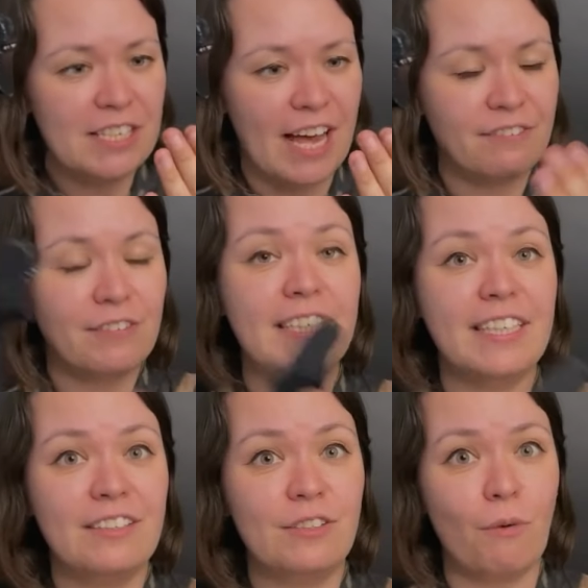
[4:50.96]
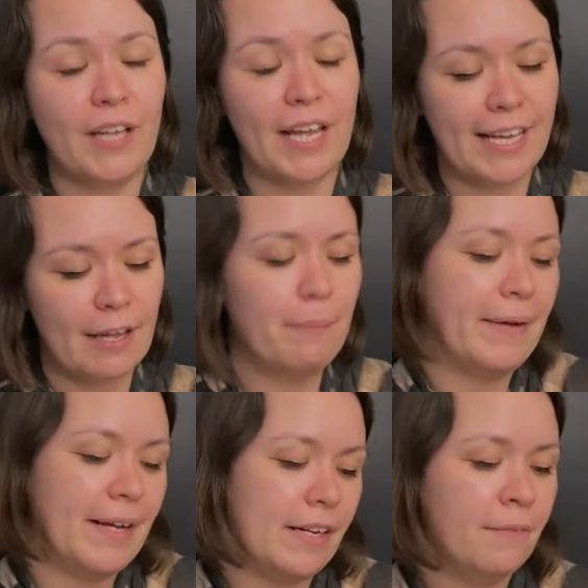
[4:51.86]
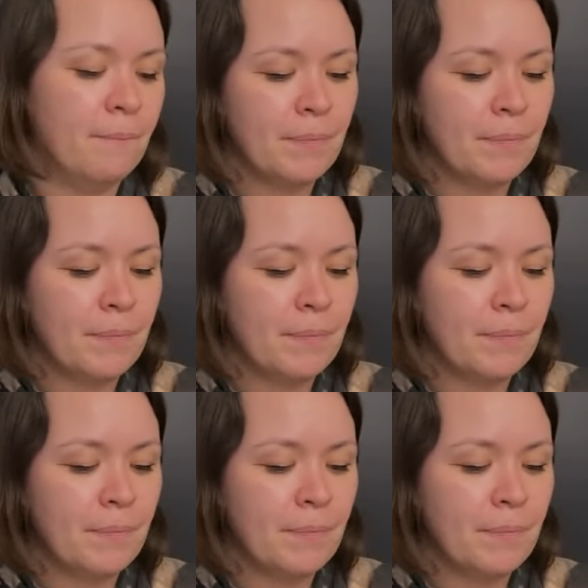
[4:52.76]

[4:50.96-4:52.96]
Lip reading: I really don't like it, but